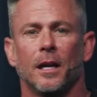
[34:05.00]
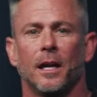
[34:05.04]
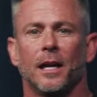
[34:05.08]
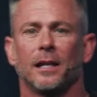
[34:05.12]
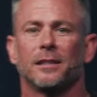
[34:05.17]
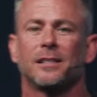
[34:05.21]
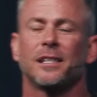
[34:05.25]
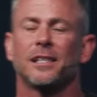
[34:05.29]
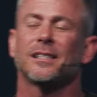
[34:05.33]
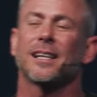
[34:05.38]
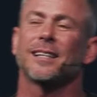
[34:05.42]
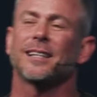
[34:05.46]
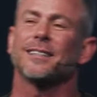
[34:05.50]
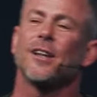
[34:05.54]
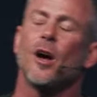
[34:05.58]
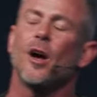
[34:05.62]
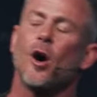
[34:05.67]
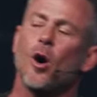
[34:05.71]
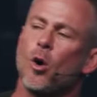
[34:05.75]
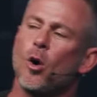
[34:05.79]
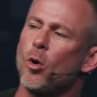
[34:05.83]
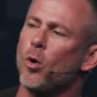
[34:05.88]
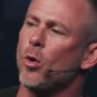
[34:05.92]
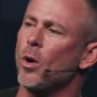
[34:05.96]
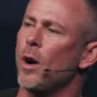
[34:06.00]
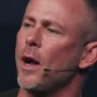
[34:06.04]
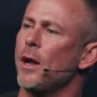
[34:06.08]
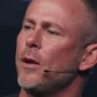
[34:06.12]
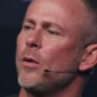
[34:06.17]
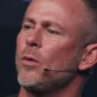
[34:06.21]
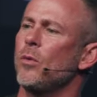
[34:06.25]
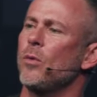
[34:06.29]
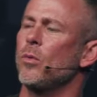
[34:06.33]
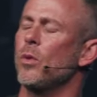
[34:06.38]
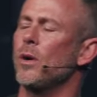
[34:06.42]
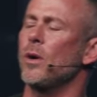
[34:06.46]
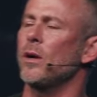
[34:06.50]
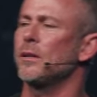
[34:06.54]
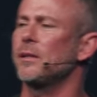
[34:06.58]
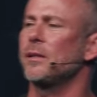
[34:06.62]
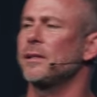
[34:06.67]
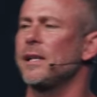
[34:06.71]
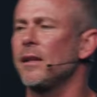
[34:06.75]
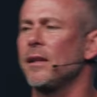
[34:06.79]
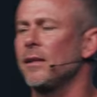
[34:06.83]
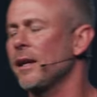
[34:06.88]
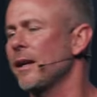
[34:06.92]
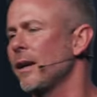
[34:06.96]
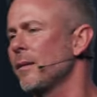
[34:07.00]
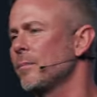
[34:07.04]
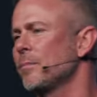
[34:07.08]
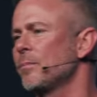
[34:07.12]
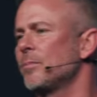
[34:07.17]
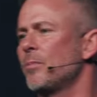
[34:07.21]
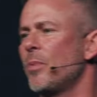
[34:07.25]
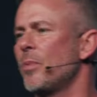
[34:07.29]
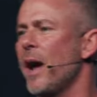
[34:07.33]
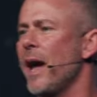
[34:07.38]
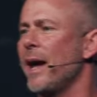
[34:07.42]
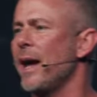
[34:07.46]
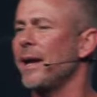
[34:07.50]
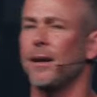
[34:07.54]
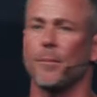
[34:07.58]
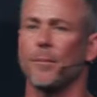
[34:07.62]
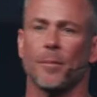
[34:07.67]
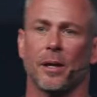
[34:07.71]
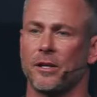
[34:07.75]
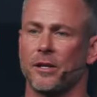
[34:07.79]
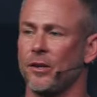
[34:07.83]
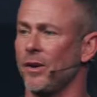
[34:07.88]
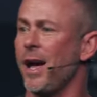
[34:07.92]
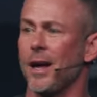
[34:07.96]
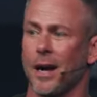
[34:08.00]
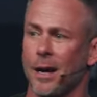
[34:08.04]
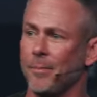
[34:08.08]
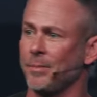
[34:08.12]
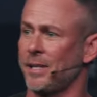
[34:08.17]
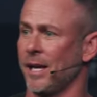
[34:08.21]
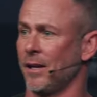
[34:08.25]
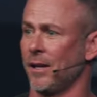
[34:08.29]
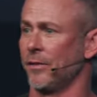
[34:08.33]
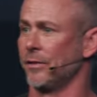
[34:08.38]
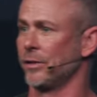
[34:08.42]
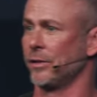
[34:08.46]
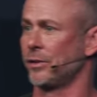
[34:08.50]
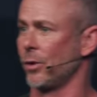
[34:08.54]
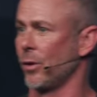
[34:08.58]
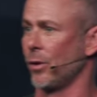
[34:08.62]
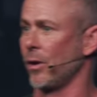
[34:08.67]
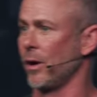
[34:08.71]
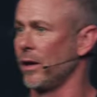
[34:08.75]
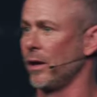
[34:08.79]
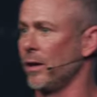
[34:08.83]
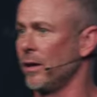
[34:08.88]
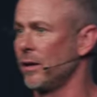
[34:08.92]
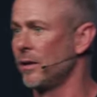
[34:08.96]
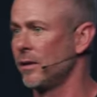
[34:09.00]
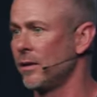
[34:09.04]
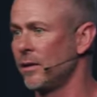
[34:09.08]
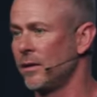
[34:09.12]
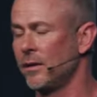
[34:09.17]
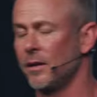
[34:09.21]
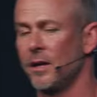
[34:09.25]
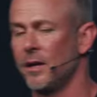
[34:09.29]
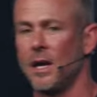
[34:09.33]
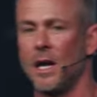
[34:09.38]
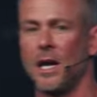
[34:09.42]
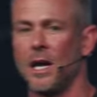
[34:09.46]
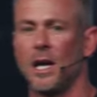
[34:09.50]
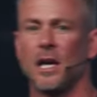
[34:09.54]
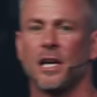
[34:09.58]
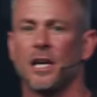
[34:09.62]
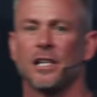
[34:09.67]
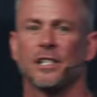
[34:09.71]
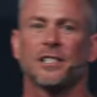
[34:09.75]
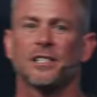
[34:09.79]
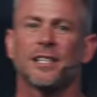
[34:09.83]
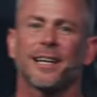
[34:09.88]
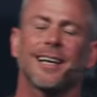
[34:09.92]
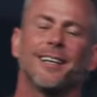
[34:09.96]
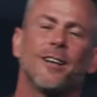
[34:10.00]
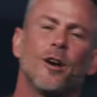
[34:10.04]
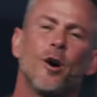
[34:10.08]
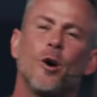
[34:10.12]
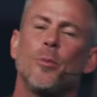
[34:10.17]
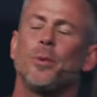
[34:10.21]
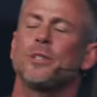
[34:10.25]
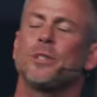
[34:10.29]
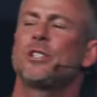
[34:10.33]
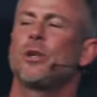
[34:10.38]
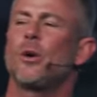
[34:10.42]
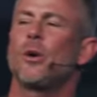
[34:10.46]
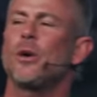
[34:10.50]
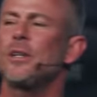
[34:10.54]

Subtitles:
And she's like, no, I don't want it to sound like I'm bragging. I'm like, you're not, I'm telling the story. She's like, I know, but you